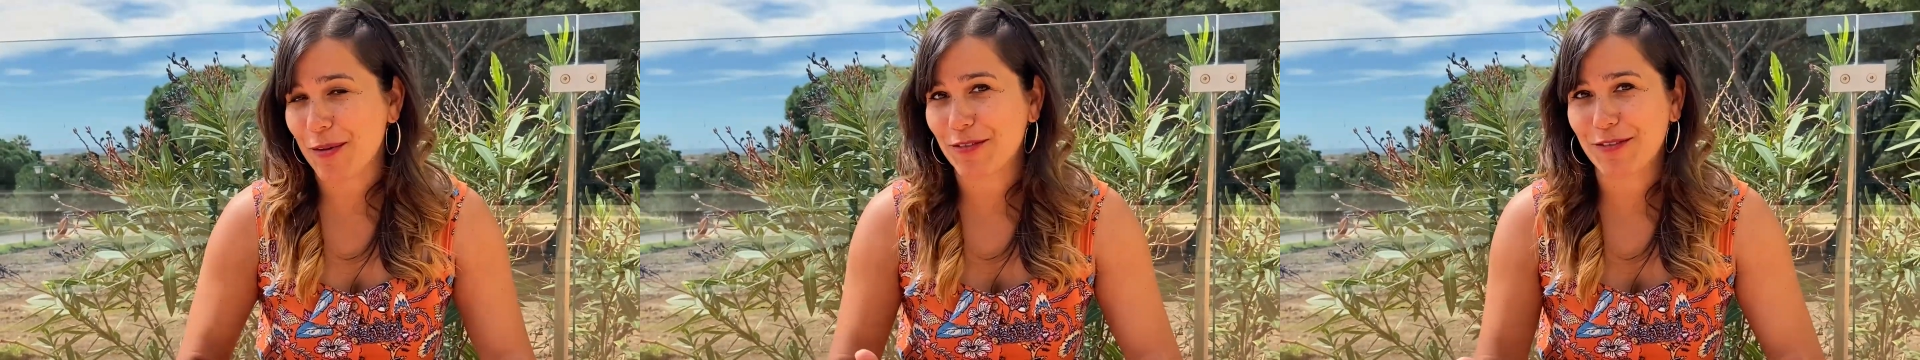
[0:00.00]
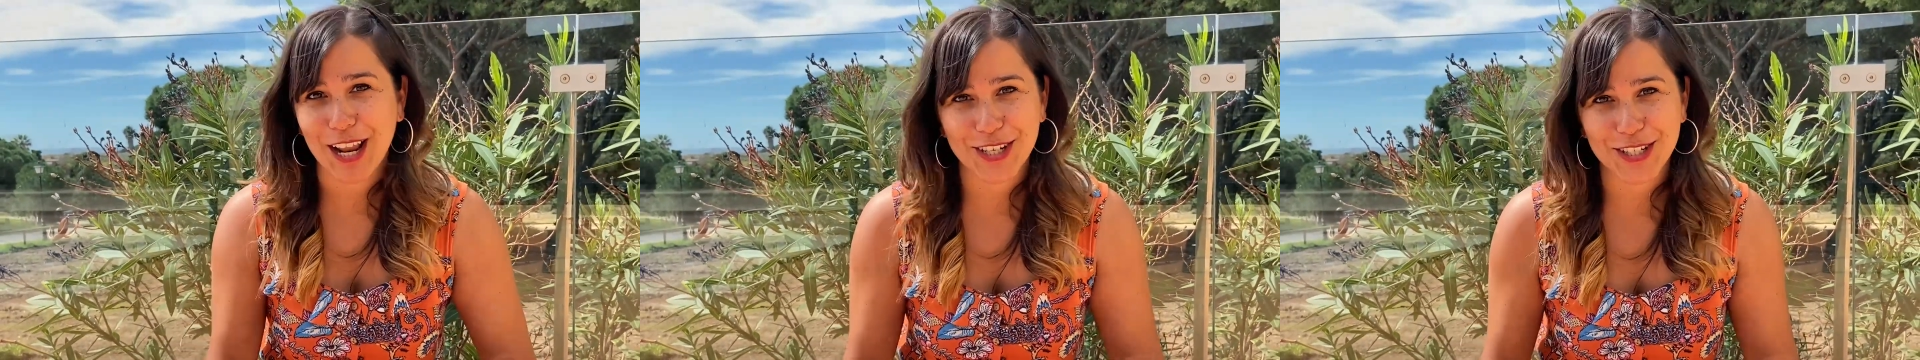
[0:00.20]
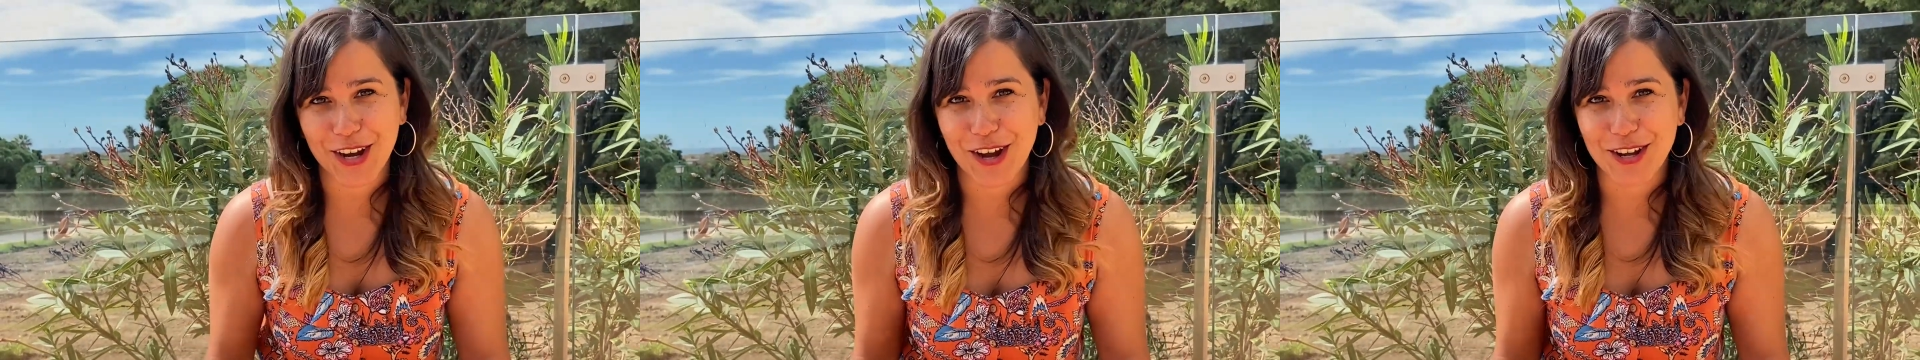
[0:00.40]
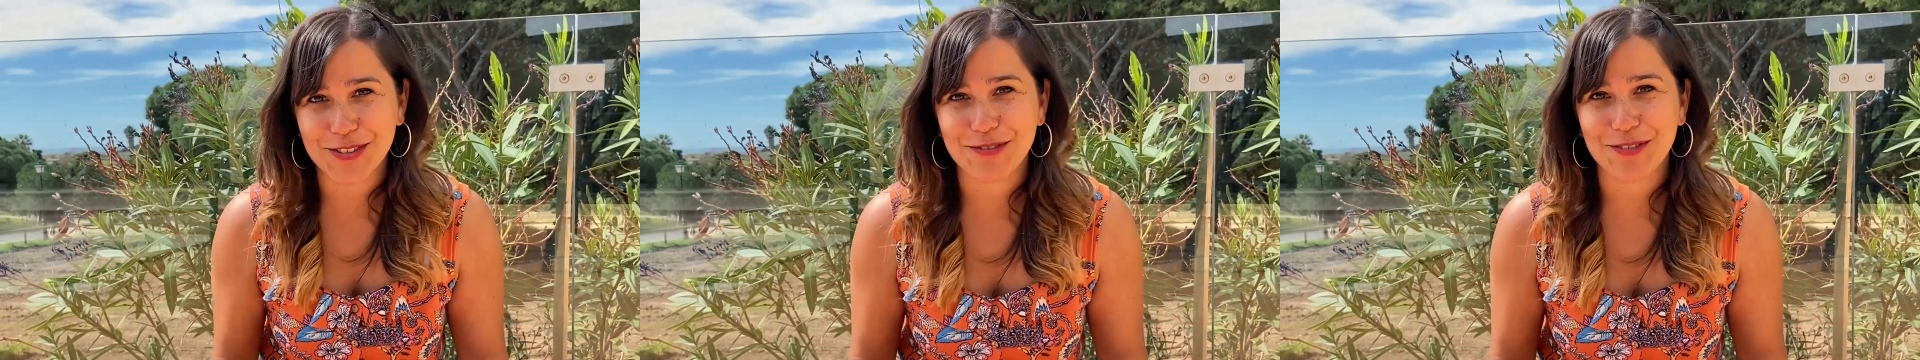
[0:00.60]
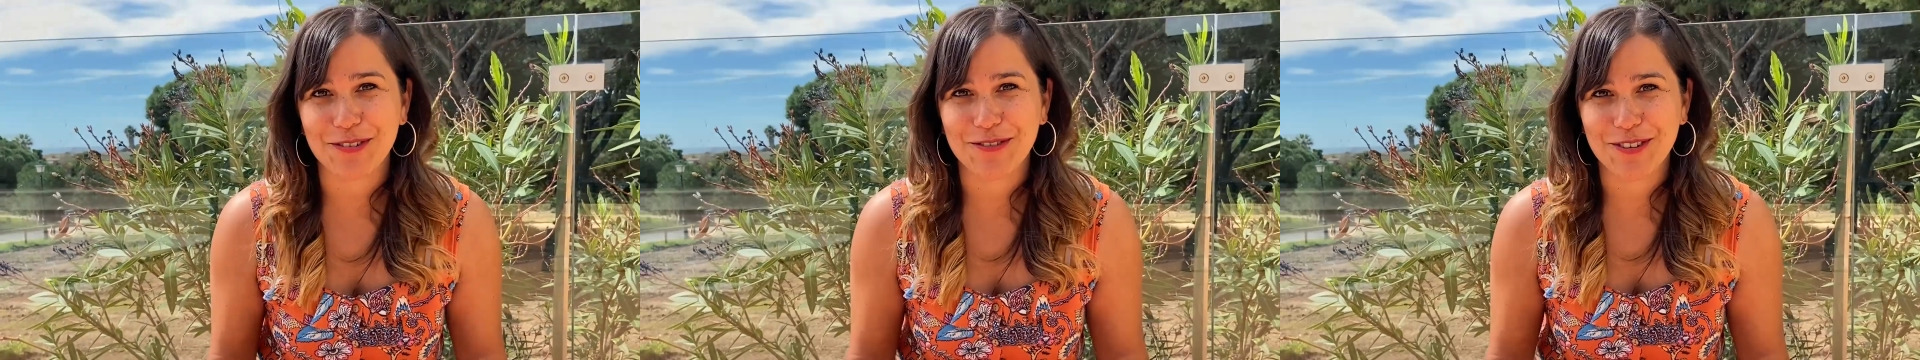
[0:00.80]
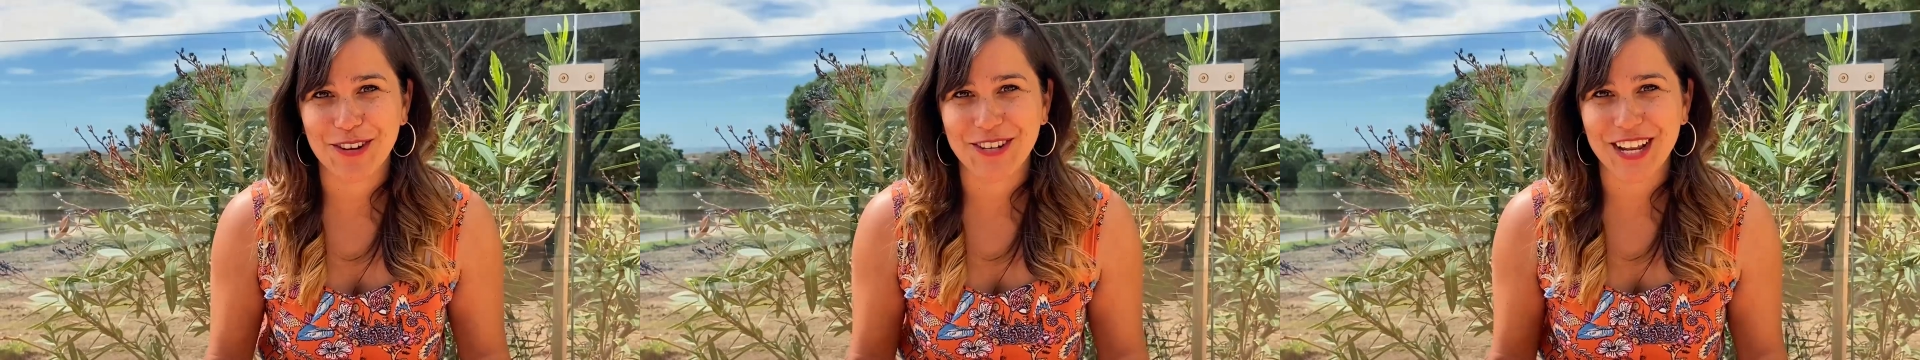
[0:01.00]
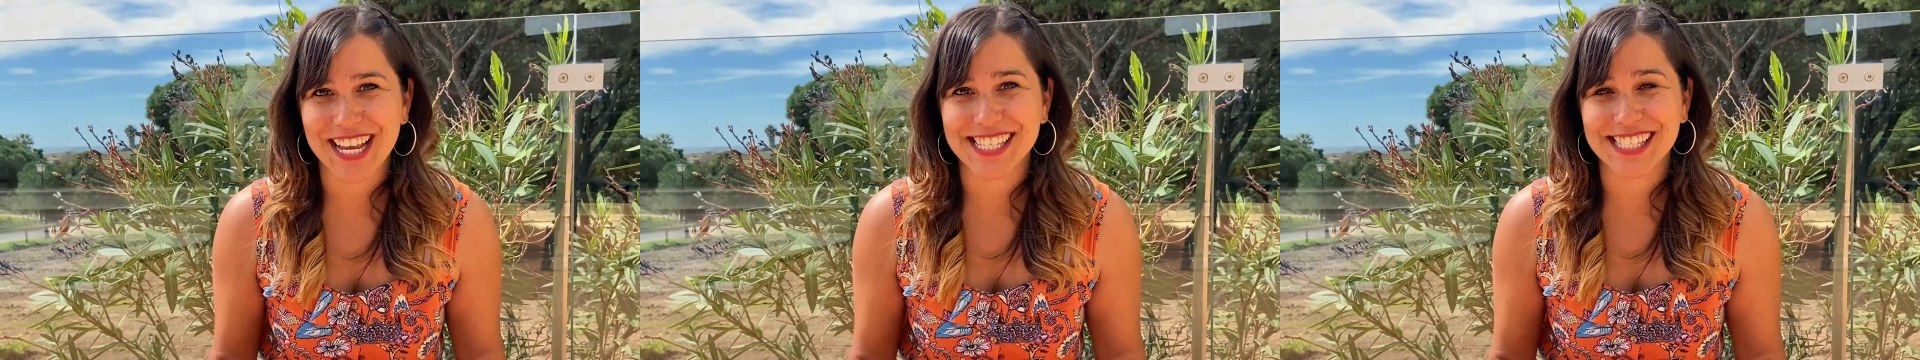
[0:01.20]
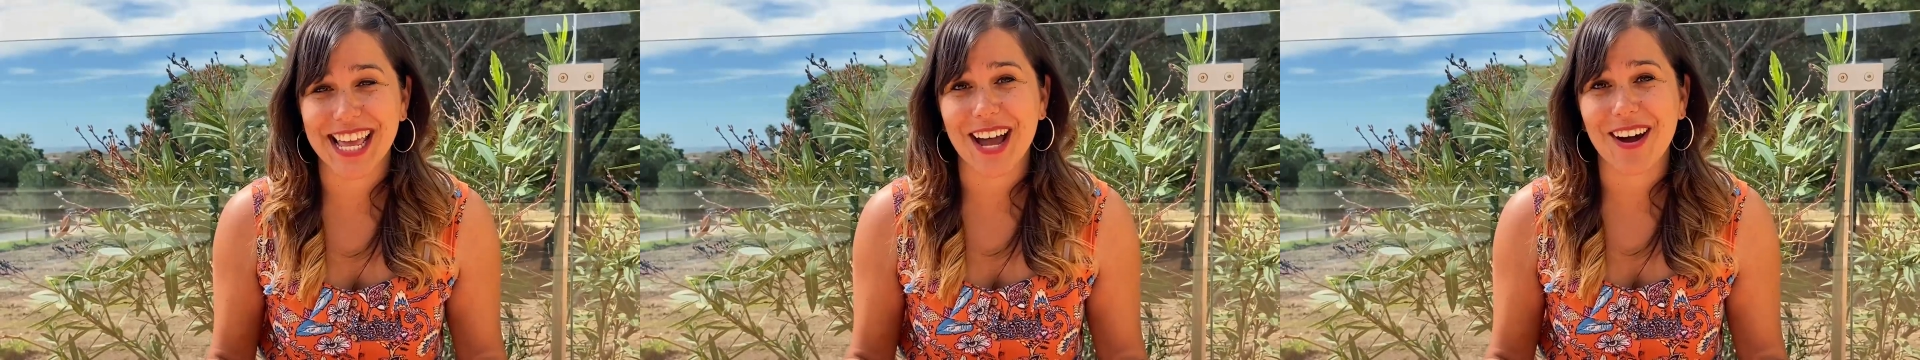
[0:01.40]
flashcards for a few
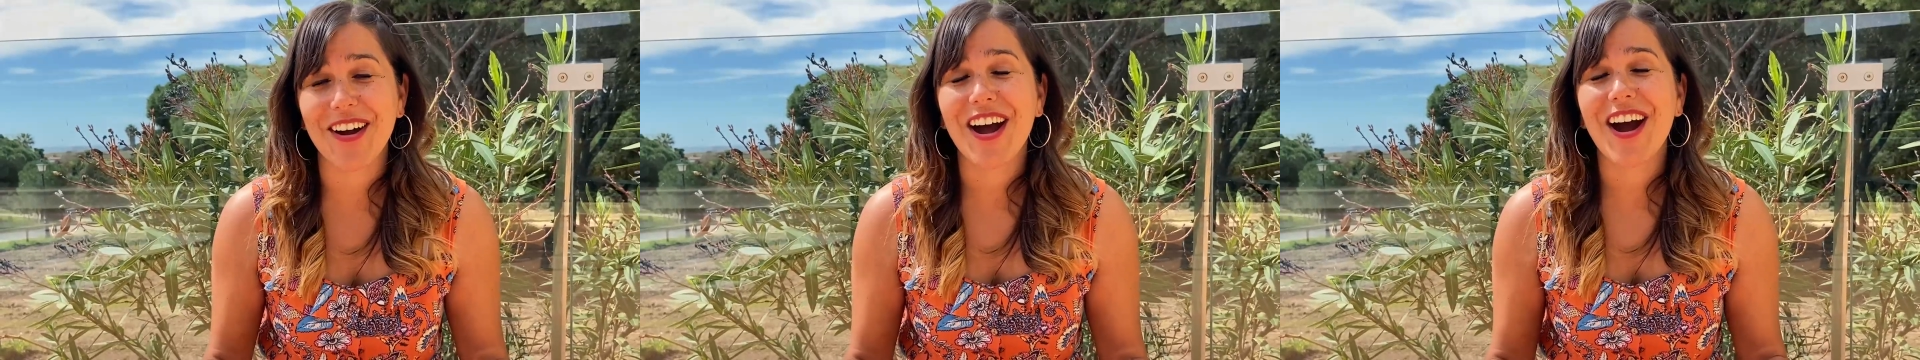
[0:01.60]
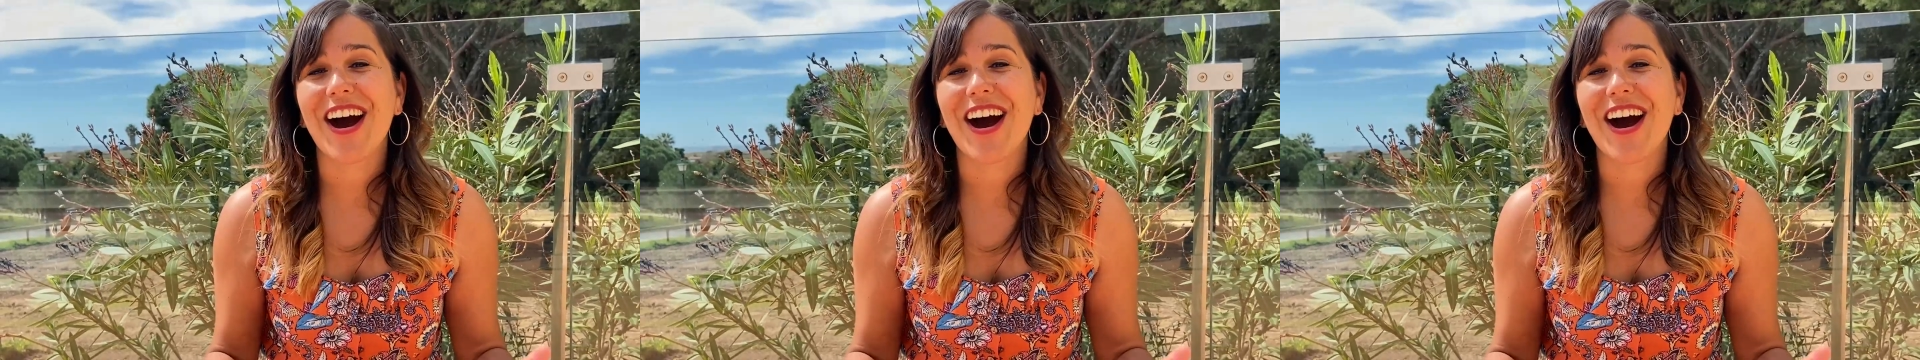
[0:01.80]
days now,